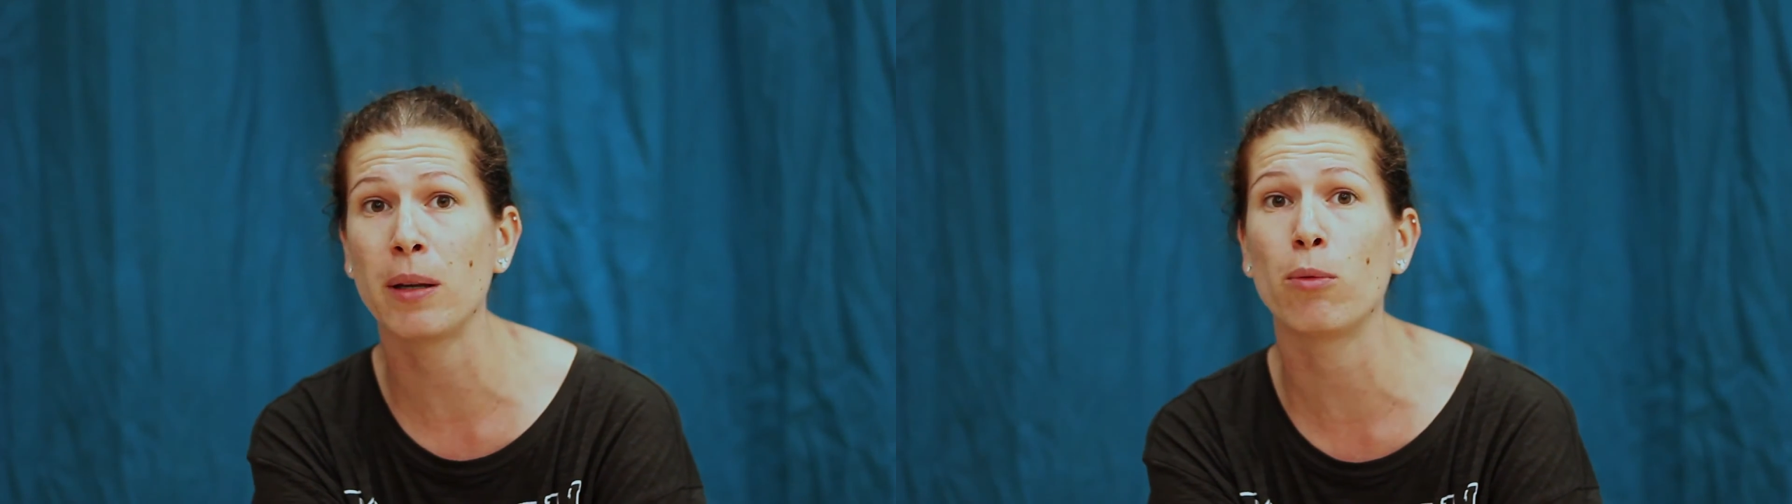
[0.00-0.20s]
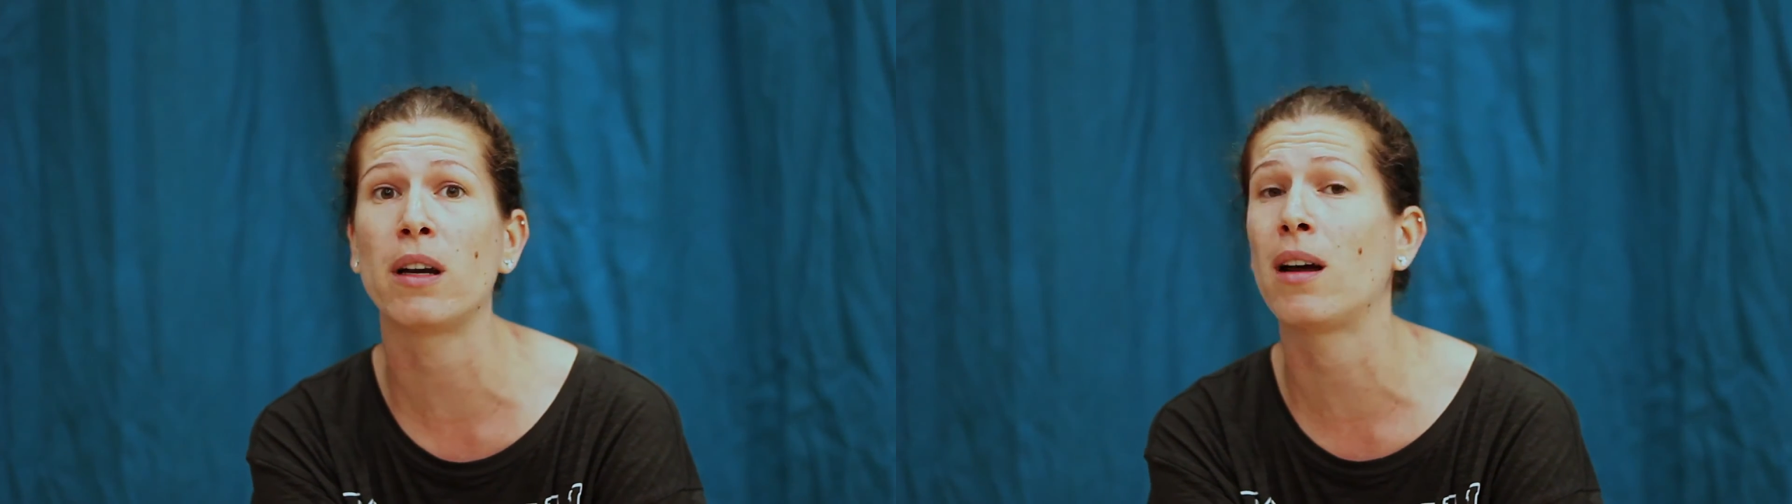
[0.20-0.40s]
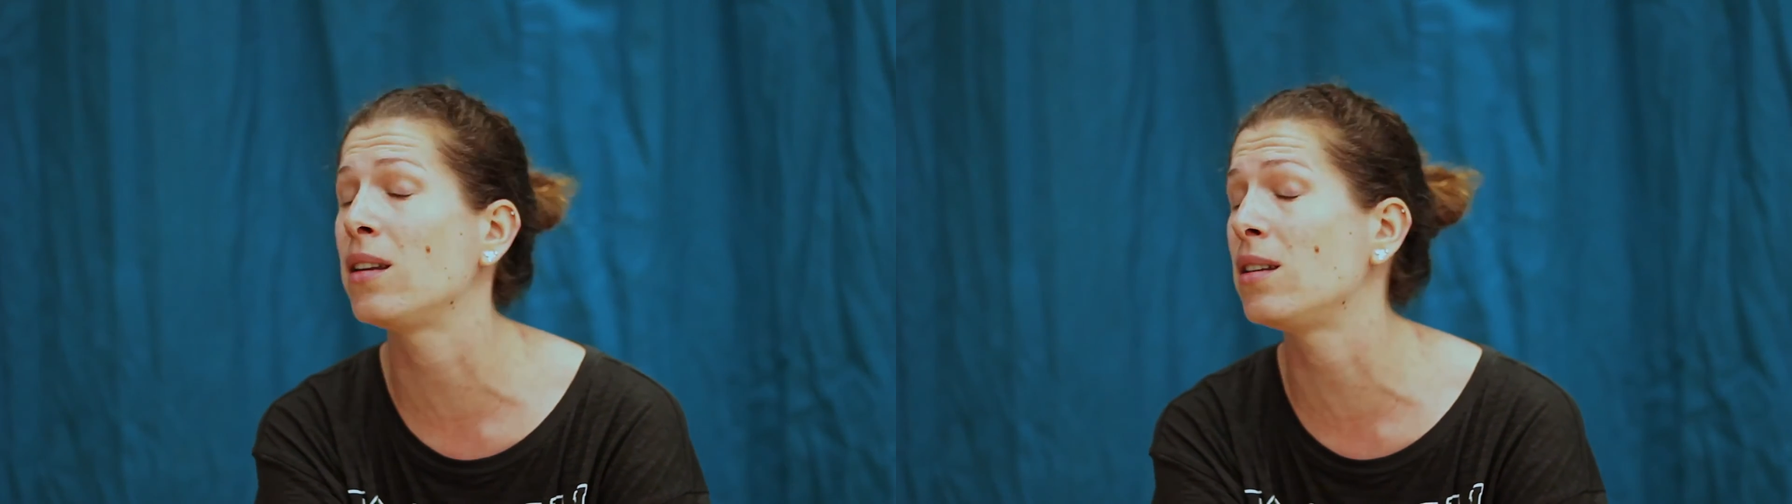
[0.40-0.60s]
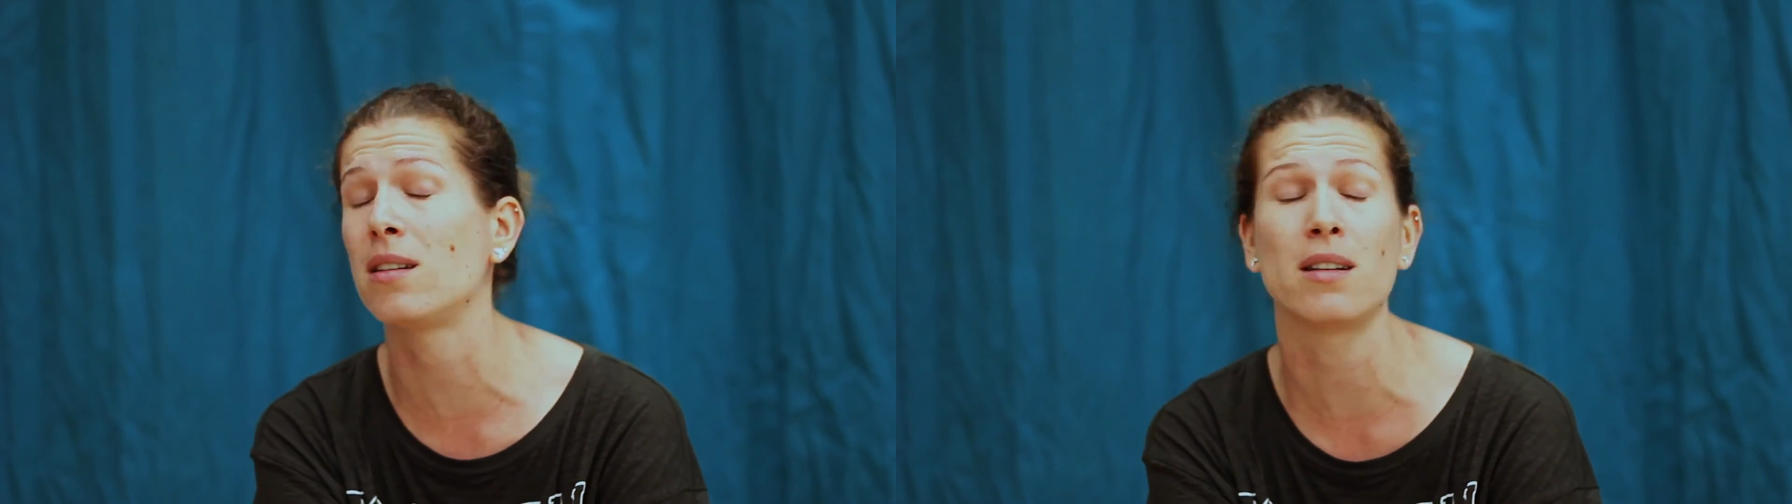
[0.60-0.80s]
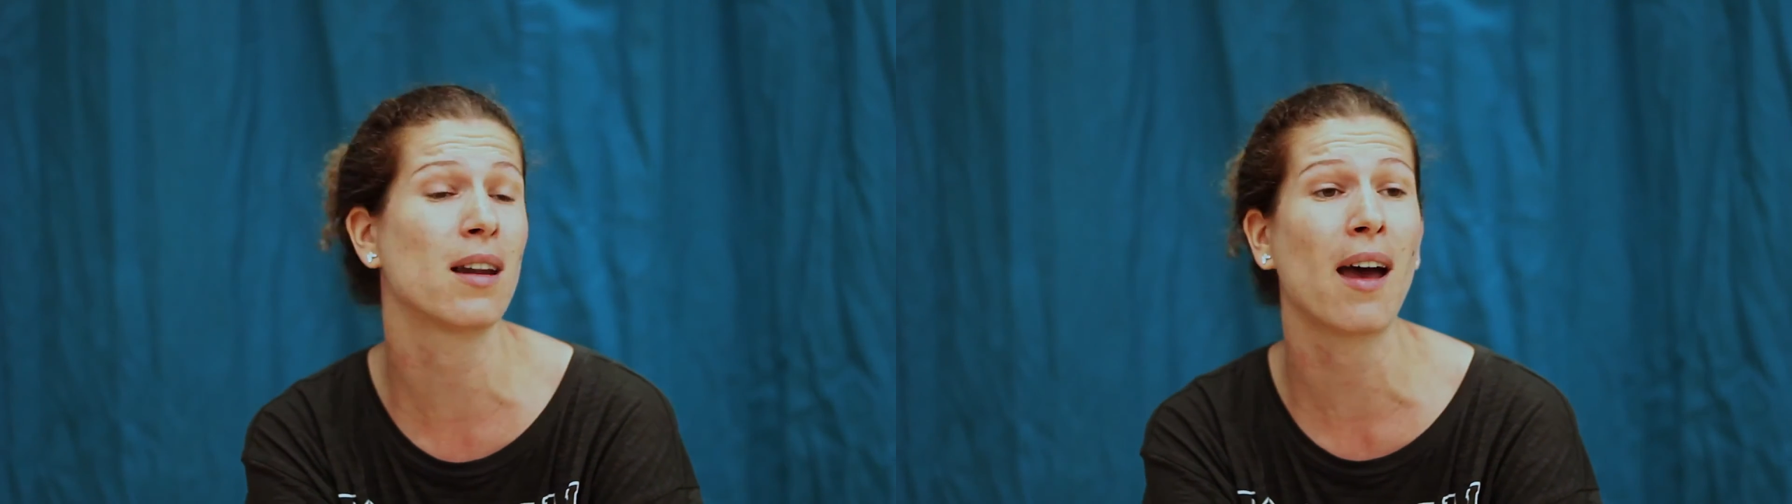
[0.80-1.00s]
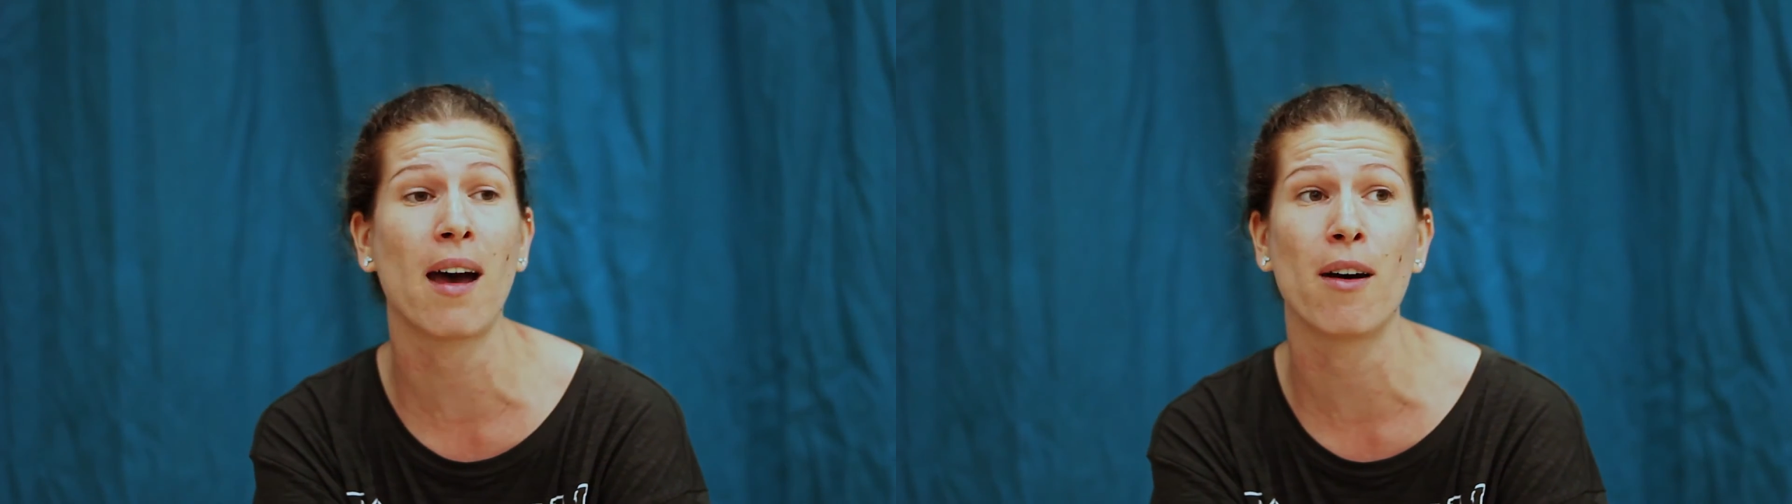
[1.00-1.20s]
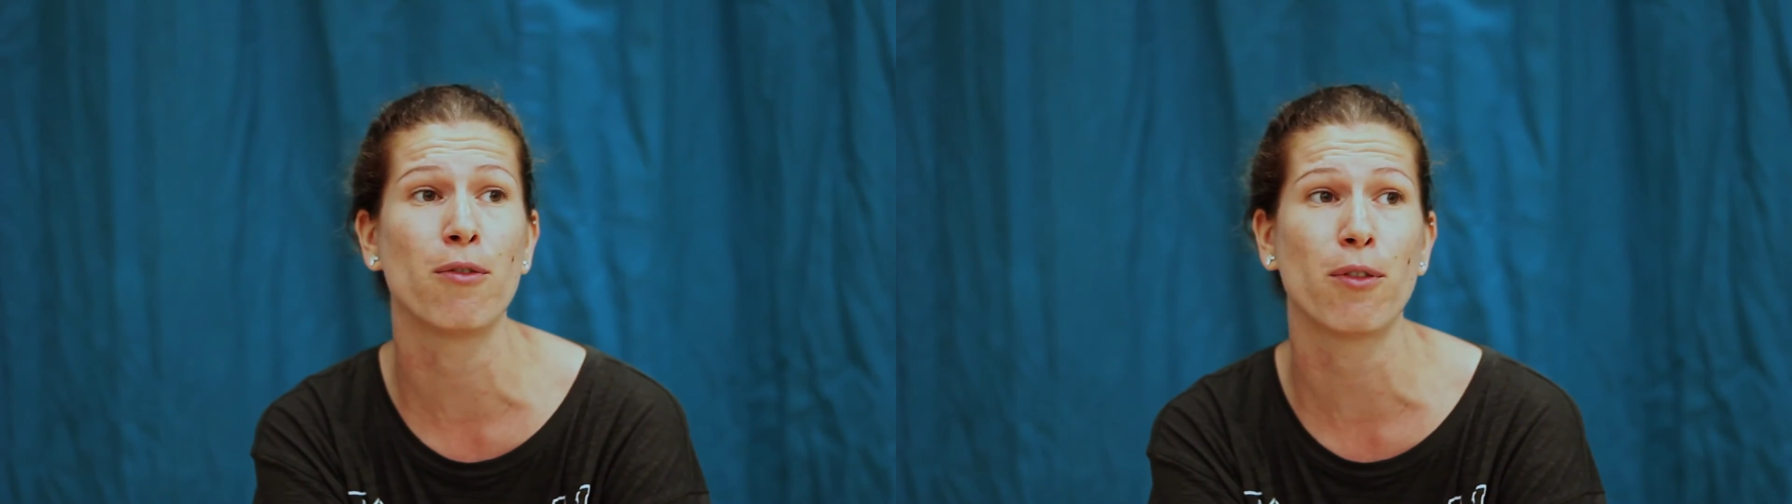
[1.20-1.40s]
when I didn't have